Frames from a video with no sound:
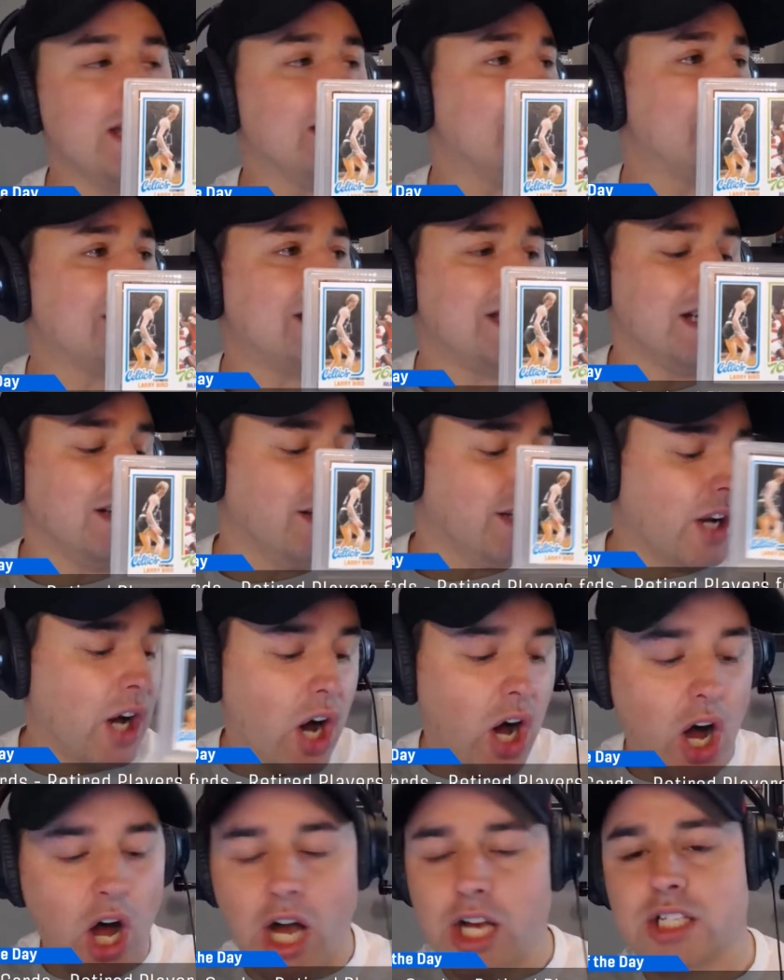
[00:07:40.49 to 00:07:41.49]
is still an
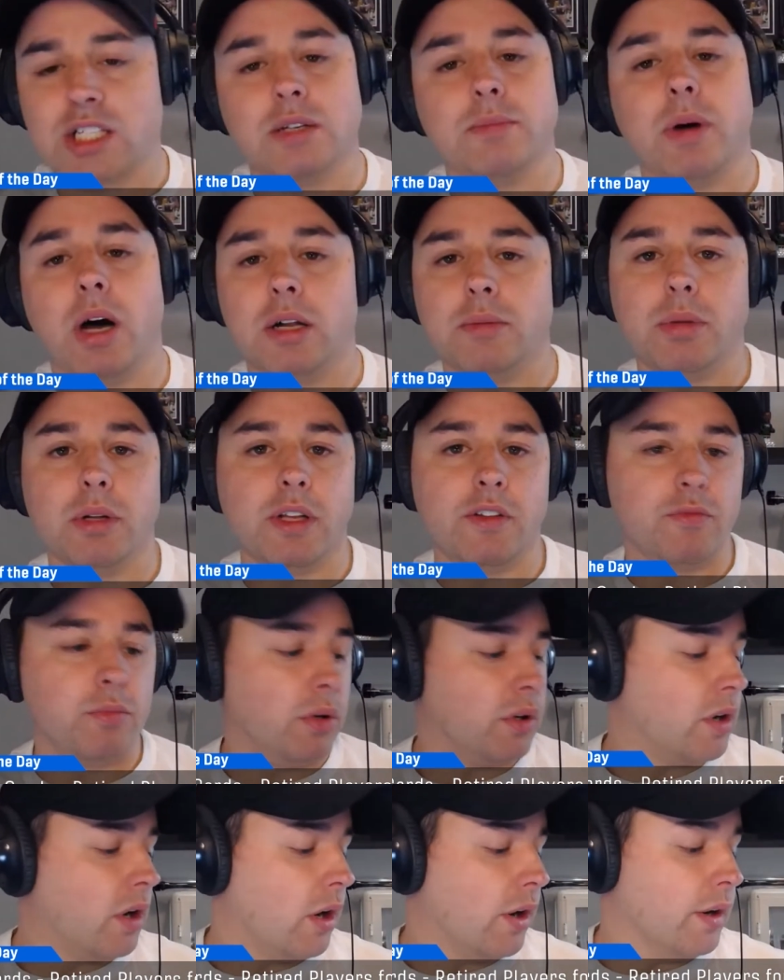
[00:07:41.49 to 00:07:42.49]
awesome, unbelievable
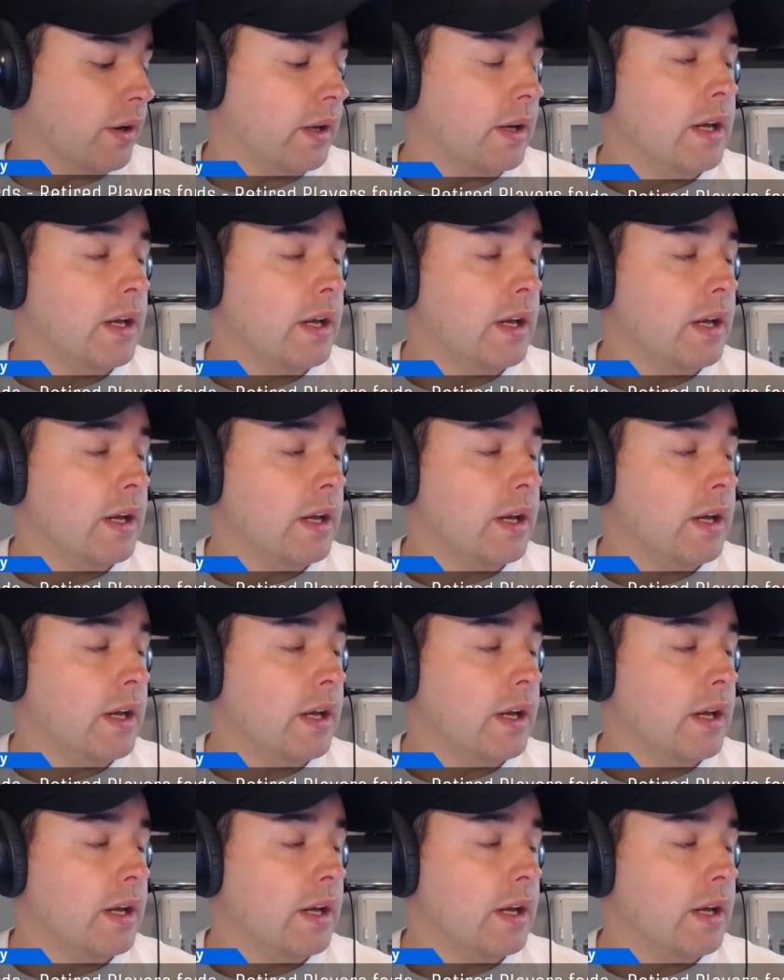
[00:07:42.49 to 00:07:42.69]
card.